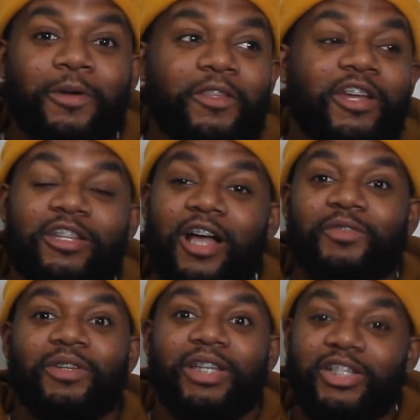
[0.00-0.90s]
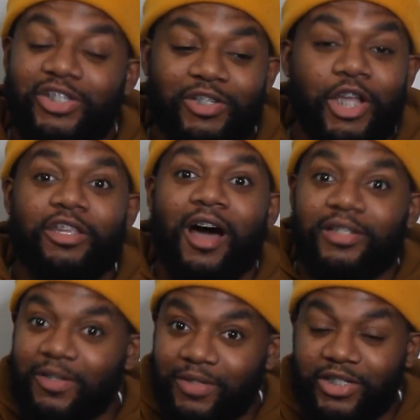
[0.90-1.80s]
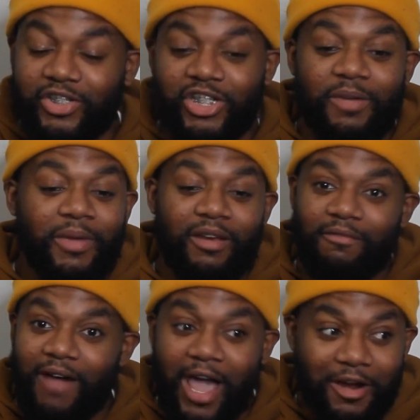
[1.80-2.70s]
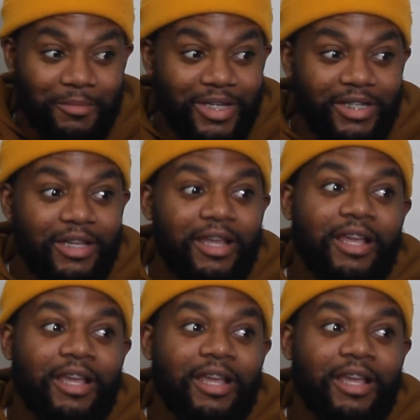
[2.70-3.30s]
whether you're in a toxic relationship, environment,